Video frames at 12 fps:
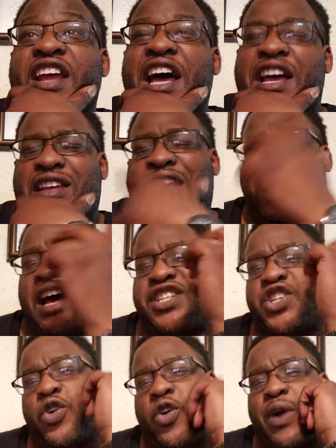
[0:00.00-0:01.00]
I
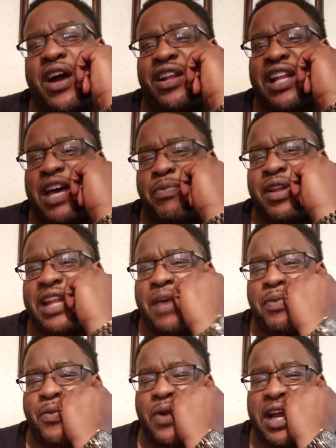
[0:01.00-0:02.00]
joke around a lot. A lot
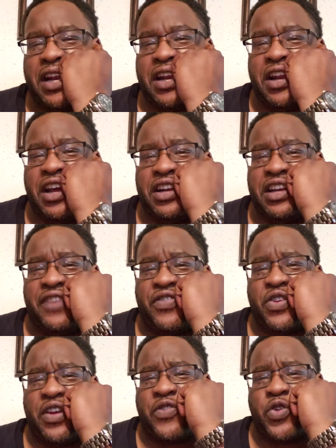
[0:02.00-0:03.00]
of people that
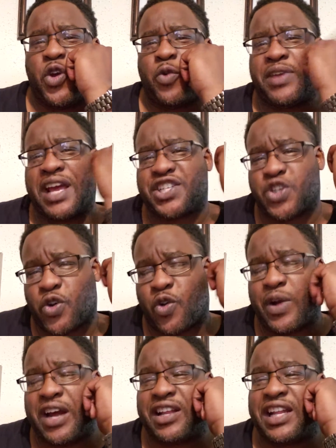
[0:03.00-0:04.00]
if you know me, I joke
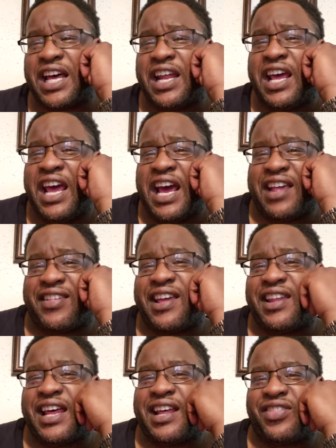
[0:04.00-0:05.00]
around a lot. I say
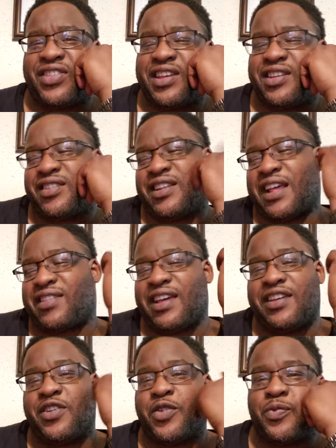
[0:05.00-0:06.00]
a lot of things and I
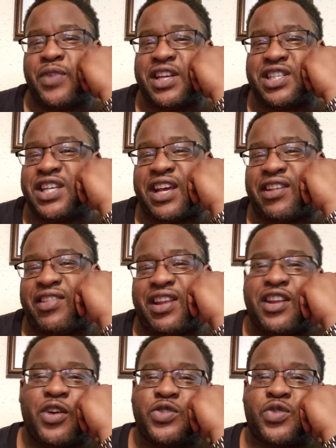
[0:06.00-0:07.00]
say them in jest, and
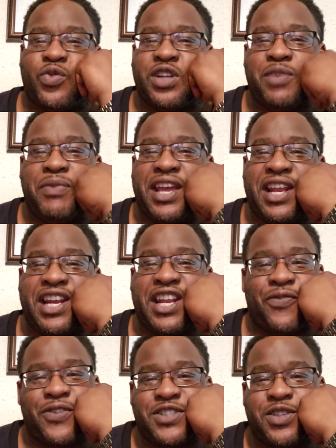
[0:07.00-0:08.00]
it doesn't really make any
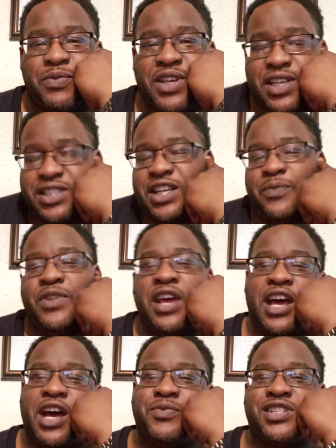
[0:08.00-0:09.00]
difference to me because I'm
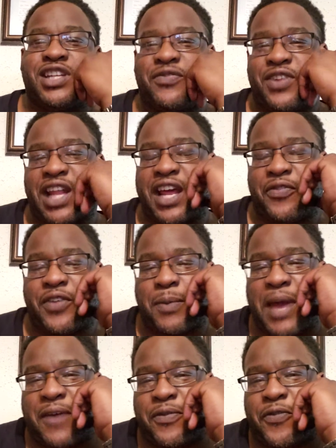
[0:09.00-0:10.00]
just living life and I'm
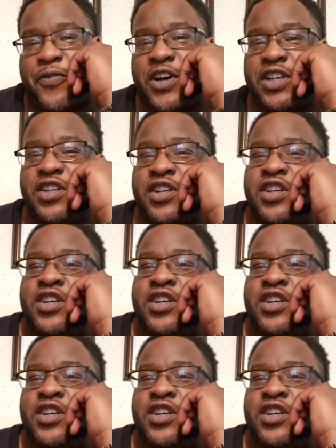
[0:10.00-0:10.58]
having fun.